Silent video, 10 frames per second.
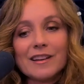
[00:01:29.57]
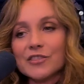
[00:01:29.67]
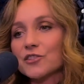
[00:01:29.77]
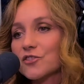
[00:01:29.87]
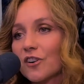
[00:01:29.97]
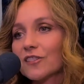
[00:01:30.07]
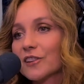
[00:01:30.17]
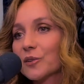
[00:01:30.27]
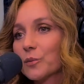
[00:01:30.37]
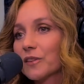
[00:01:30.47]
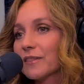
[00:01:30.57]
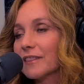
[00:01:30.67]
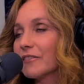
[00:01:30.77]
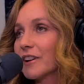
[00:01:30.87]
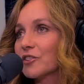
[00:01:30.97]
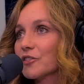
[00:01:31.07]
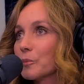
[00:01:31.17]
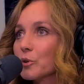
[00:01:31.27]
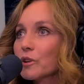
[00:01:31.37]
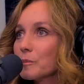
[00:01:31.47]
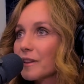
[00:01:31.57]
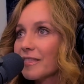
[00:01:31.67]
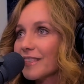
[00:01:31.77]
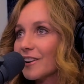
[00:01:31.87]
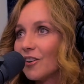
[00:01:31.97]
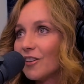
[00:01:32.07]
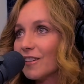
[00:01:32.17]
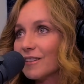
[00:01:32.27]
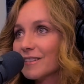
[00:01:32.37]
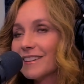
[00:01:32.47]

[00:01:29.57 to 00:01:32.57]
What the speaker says: they're struggling with living under the beauty myth that all